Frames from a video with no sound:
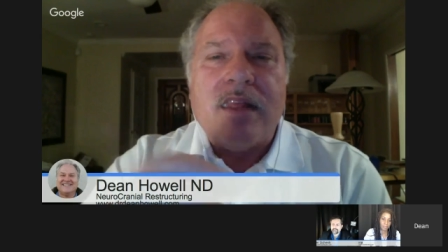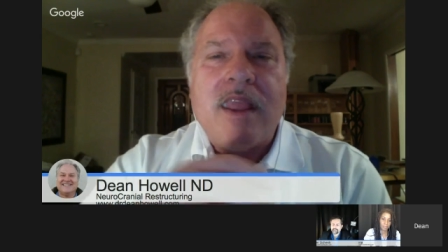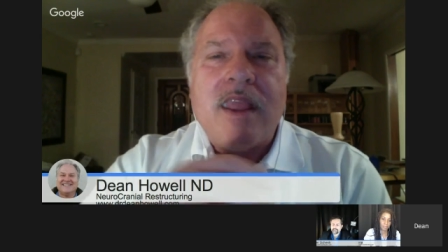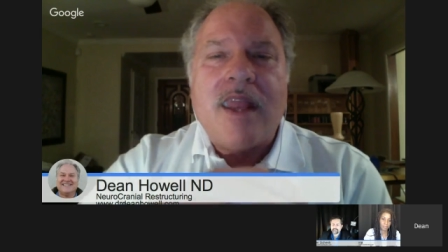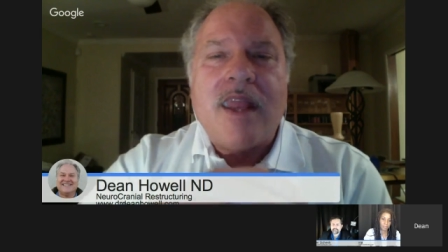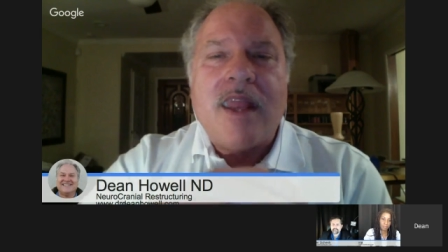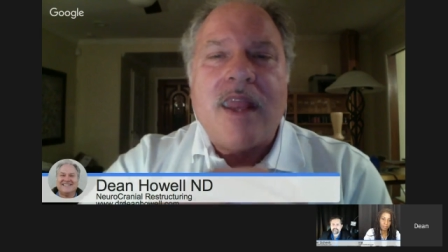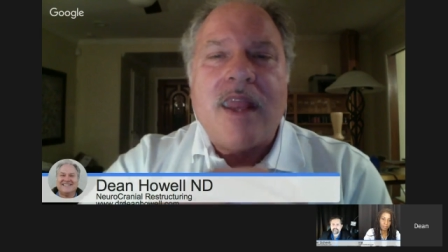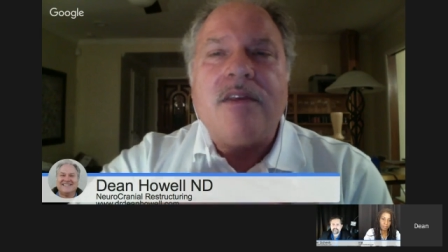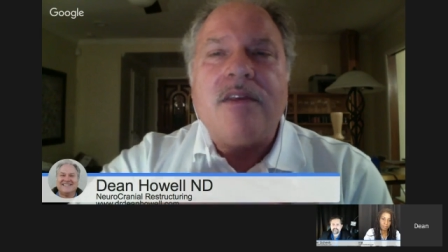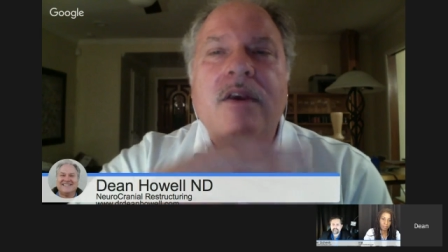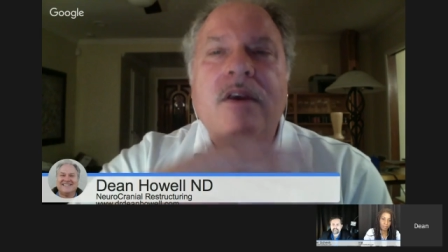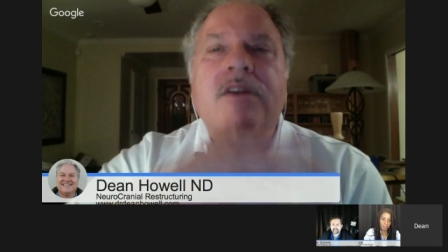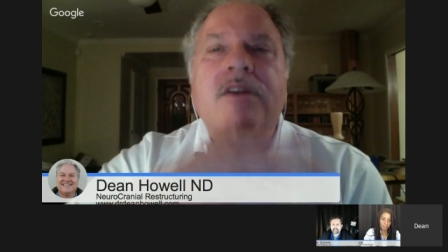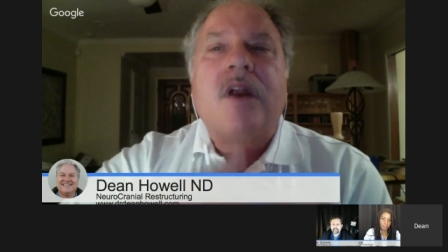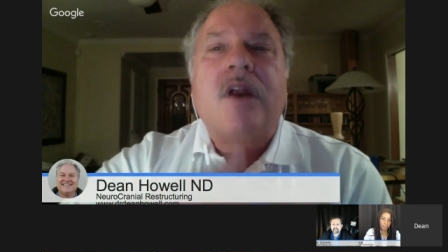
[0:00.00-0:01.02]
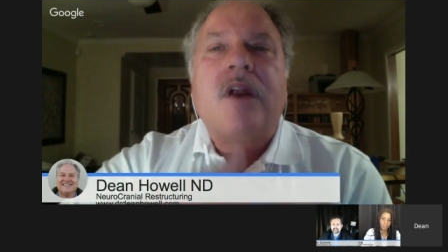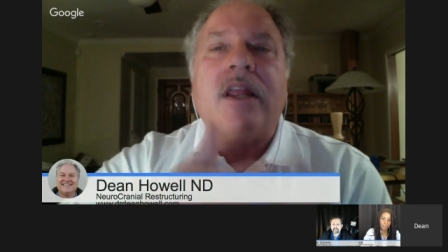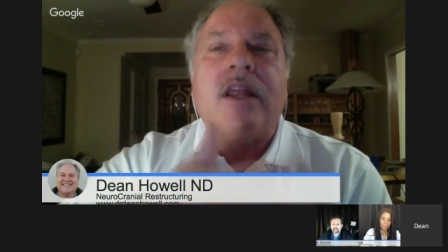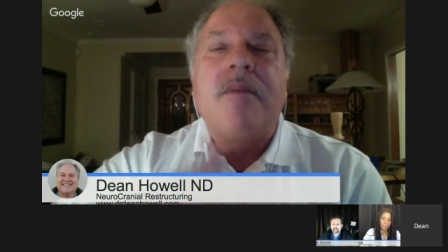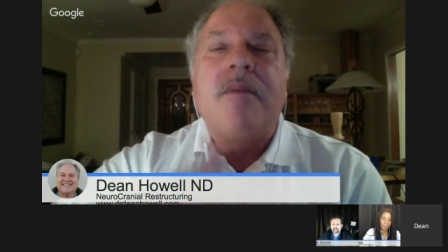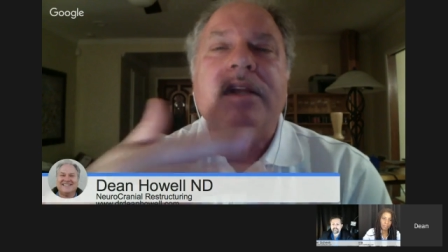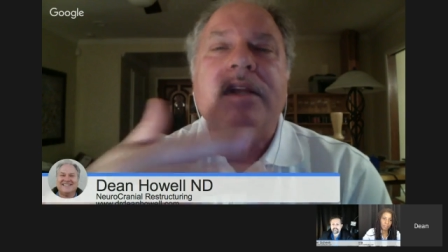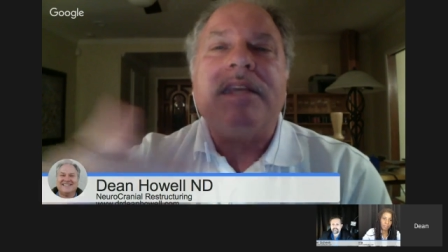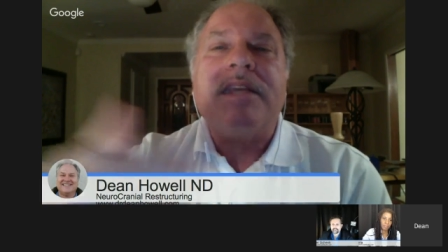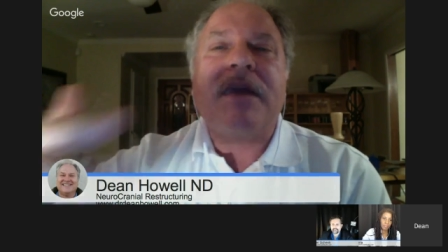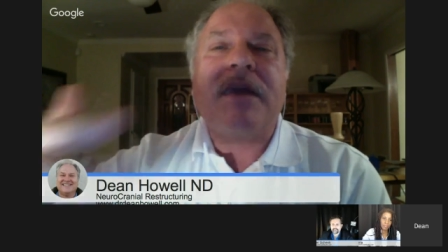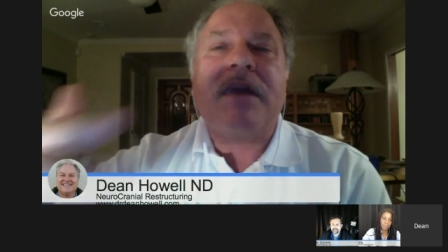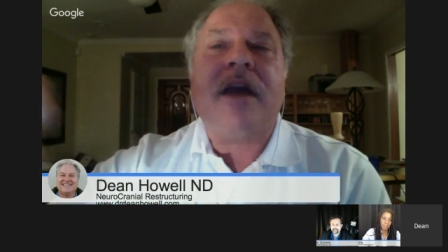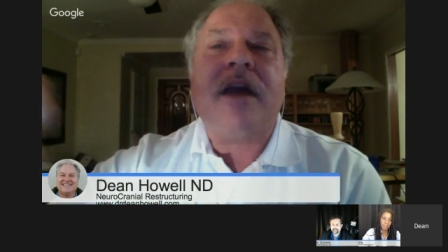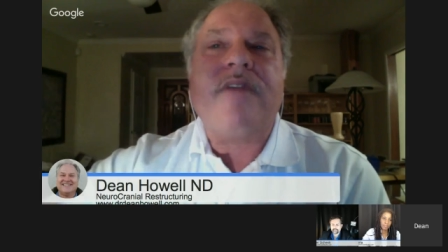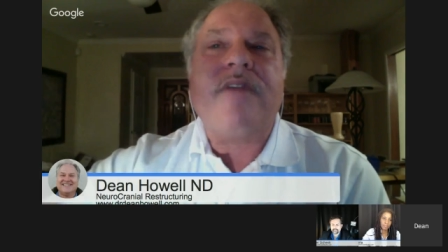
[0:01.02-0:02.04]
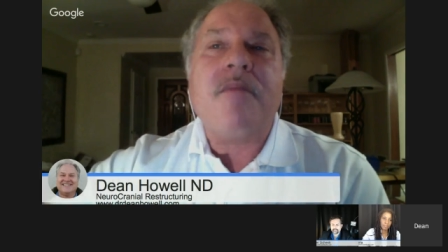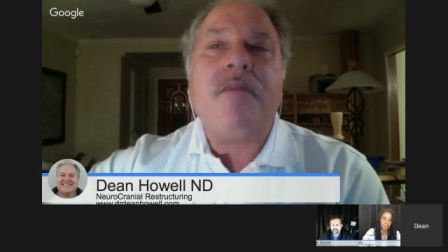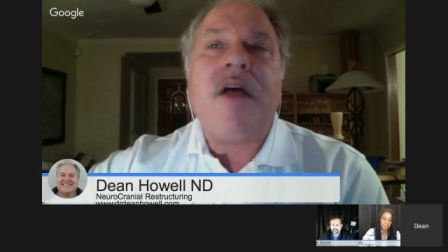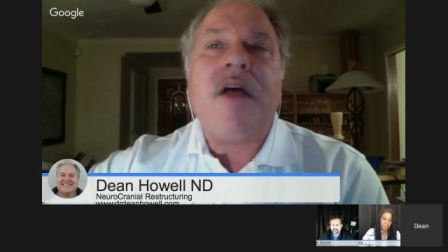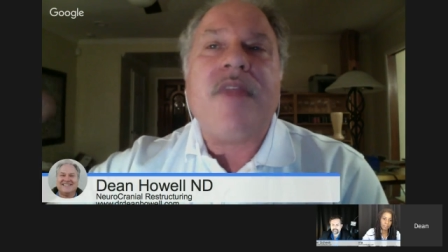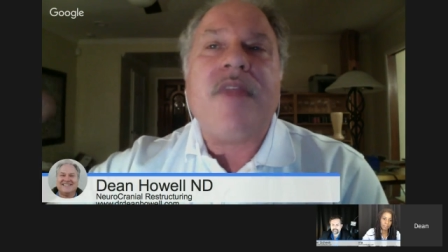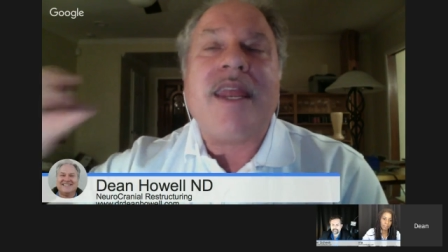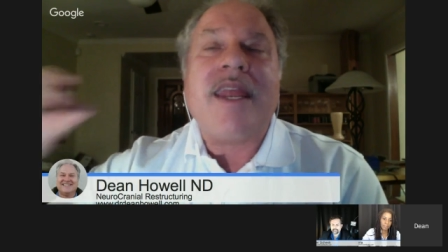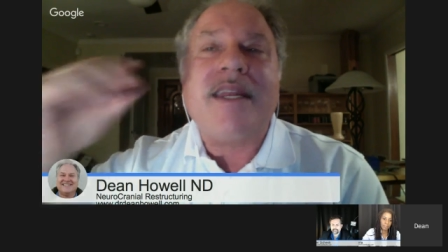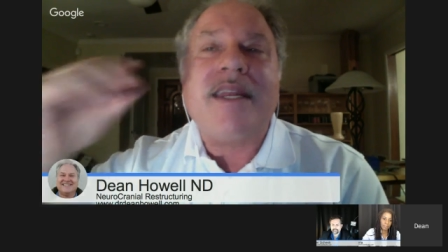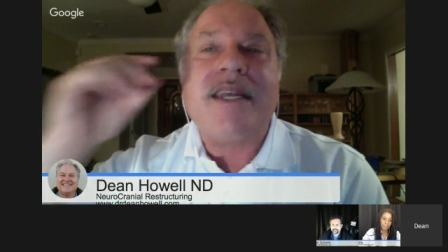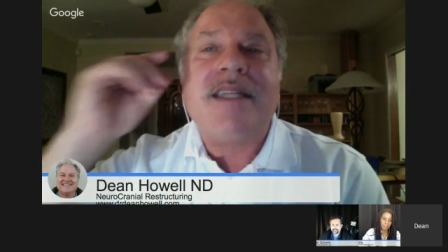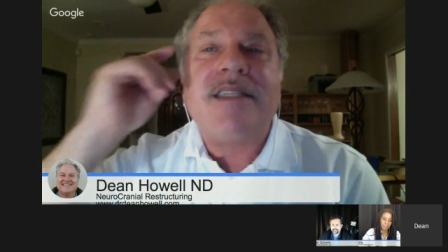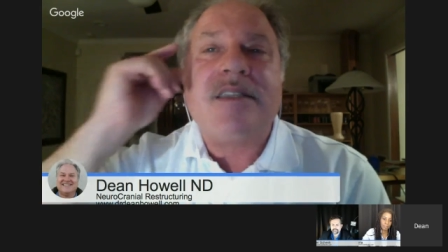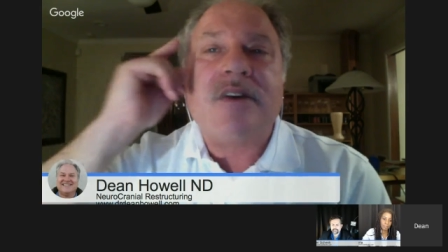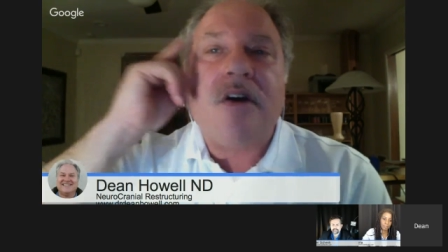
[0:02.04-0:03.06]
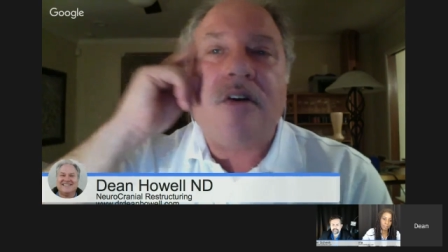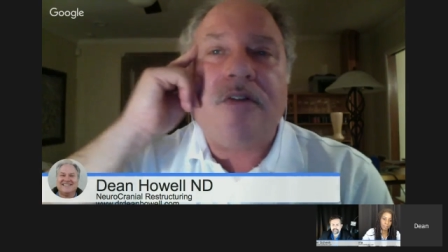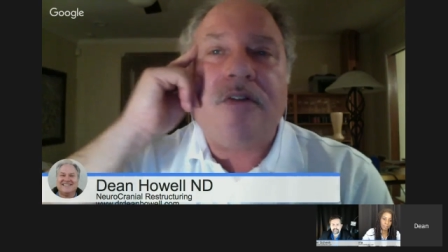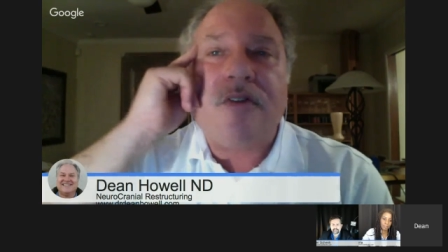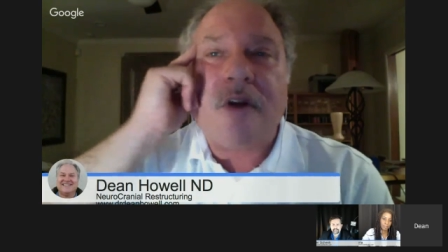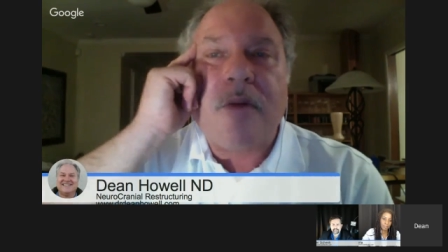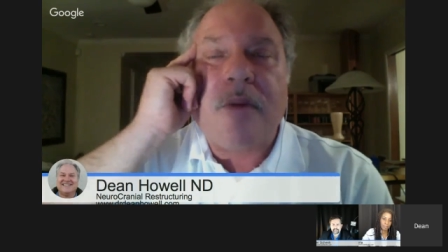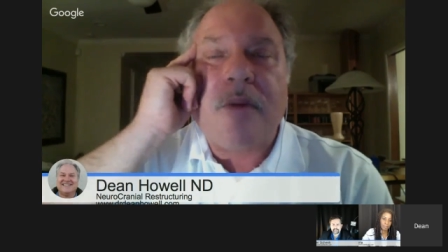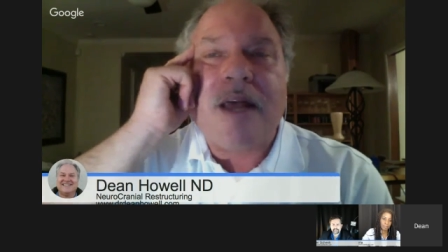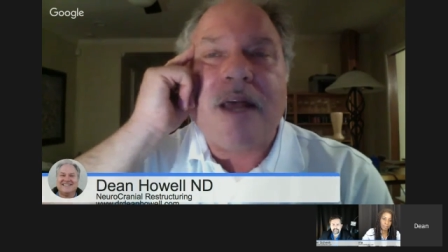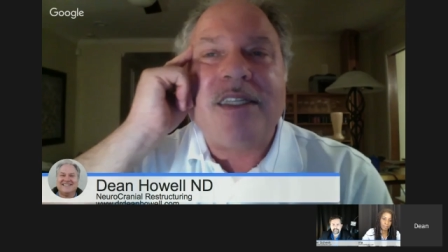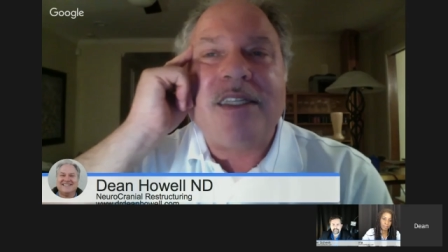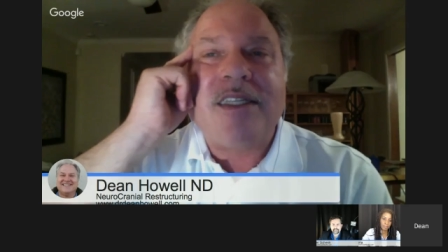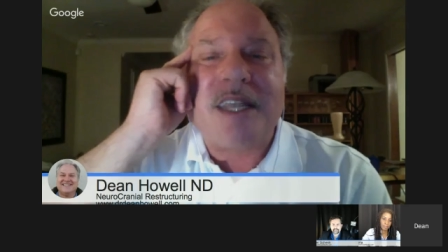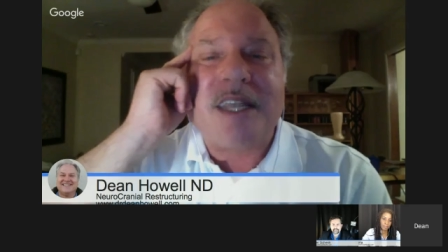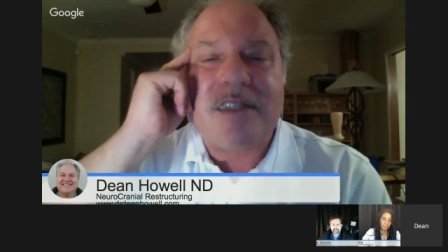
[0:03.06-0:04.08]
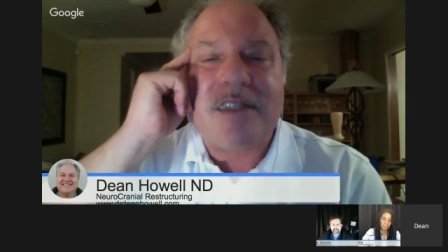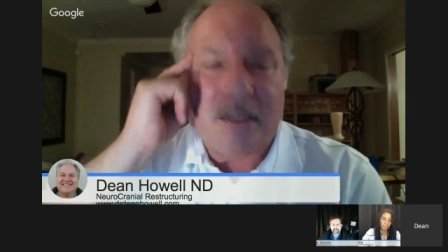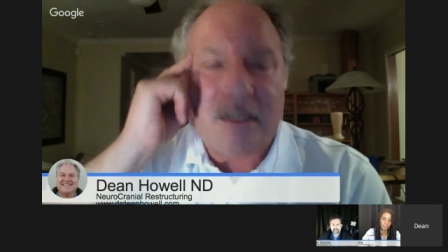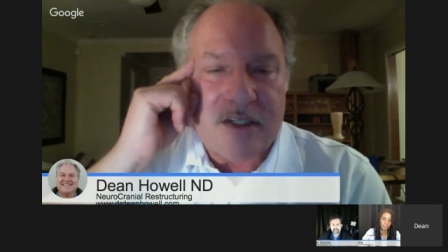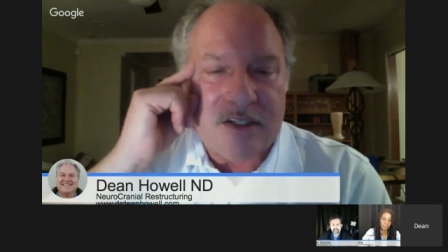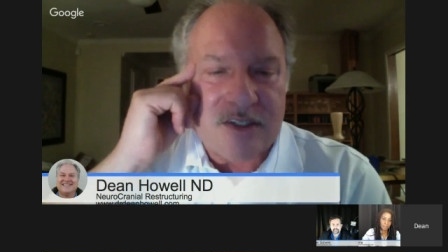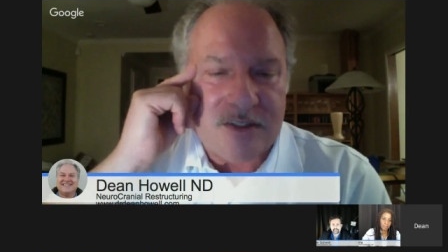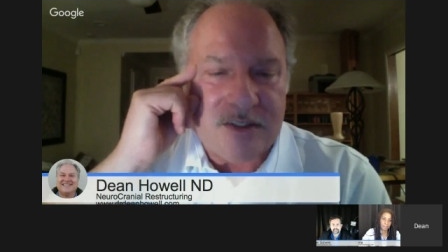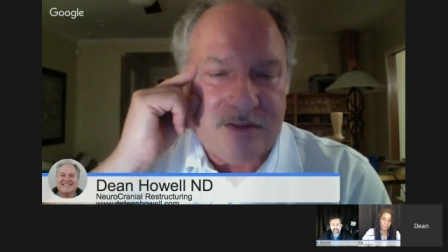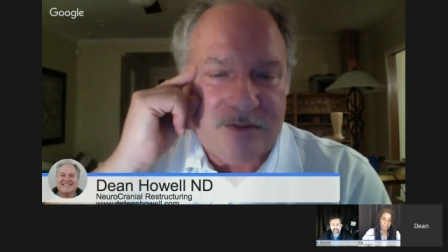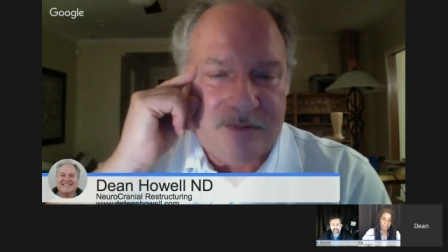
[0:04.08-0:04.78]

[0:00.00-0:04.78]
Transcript: and he started coming to see me every month, and he did so for about six years.